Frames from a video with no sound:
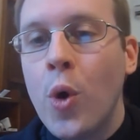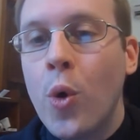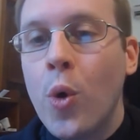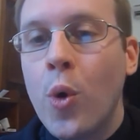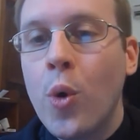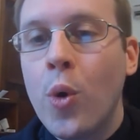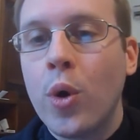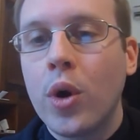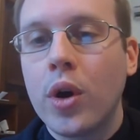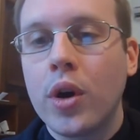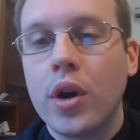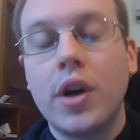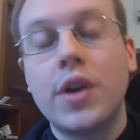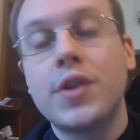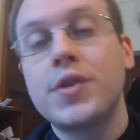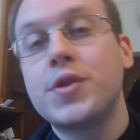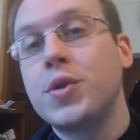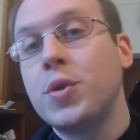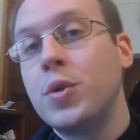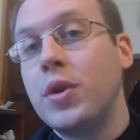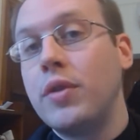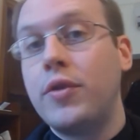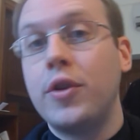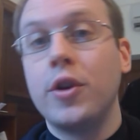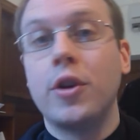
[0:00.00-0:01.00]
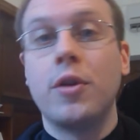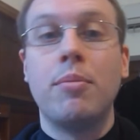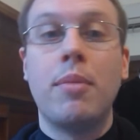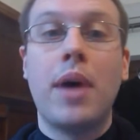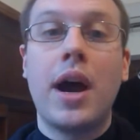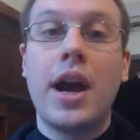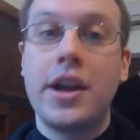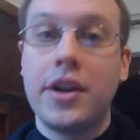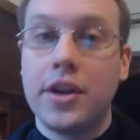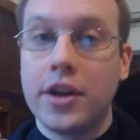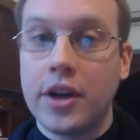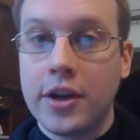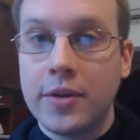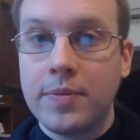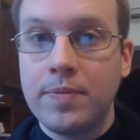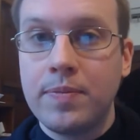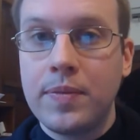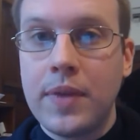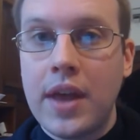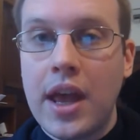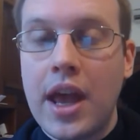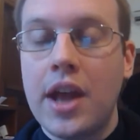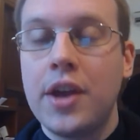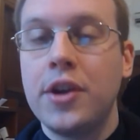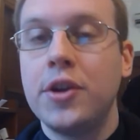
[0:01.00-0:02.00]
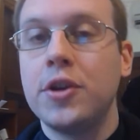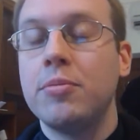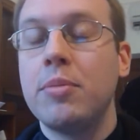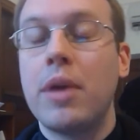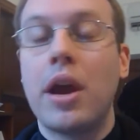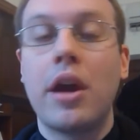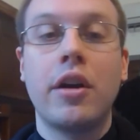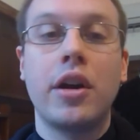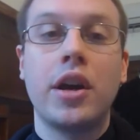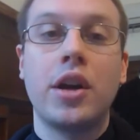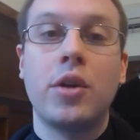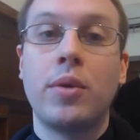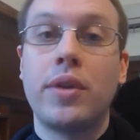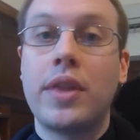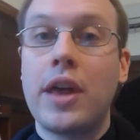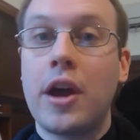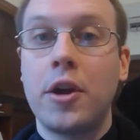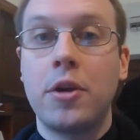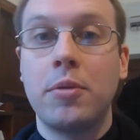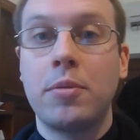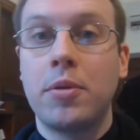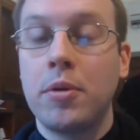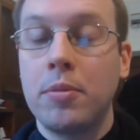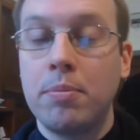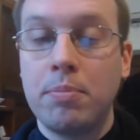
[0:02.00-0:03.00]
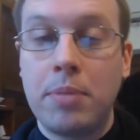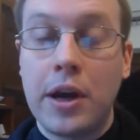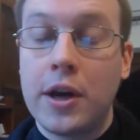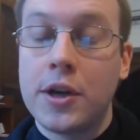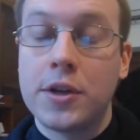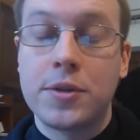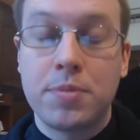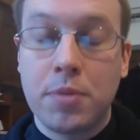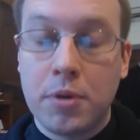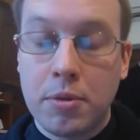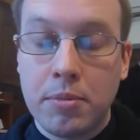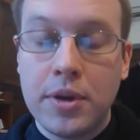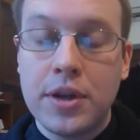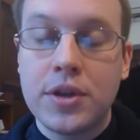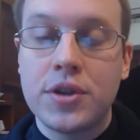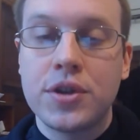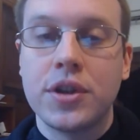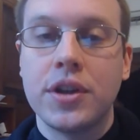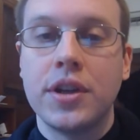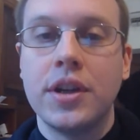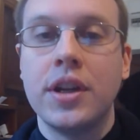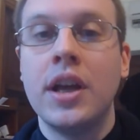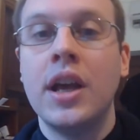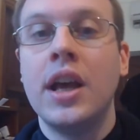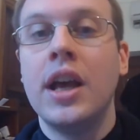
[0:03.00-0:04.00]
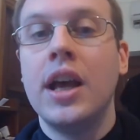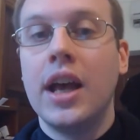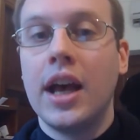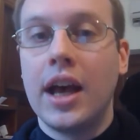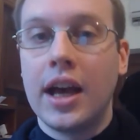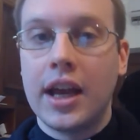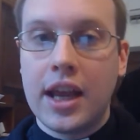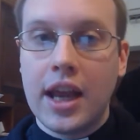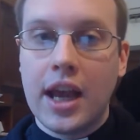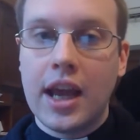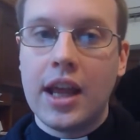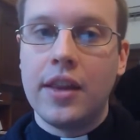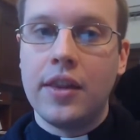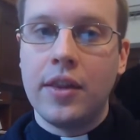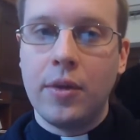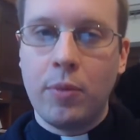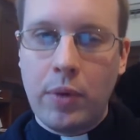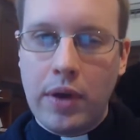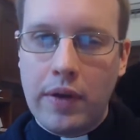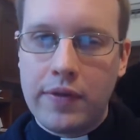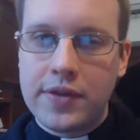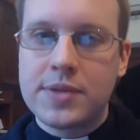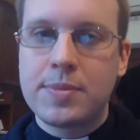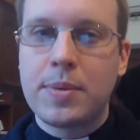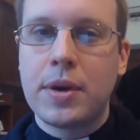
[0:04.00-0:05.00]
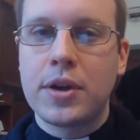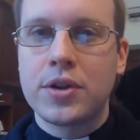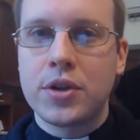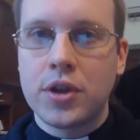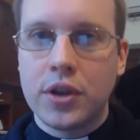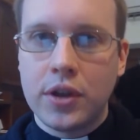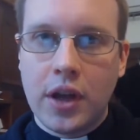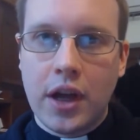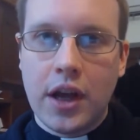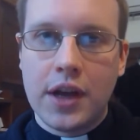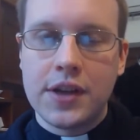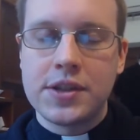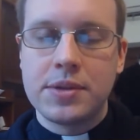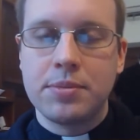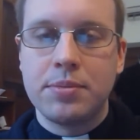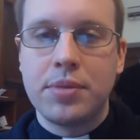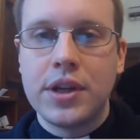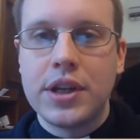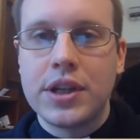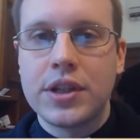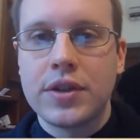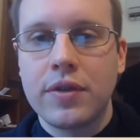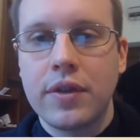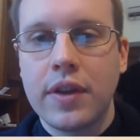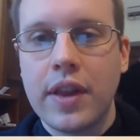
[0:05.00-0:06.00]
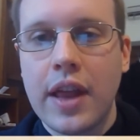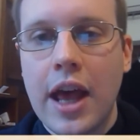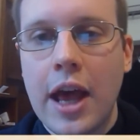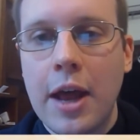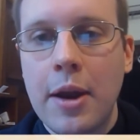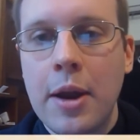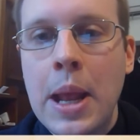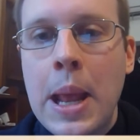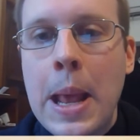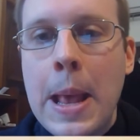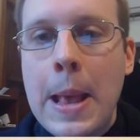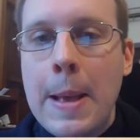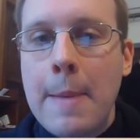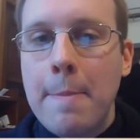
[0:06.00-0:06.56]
Or also if you're a minor and you're marrying without your parents' permission. Again, we have special laws in place for that.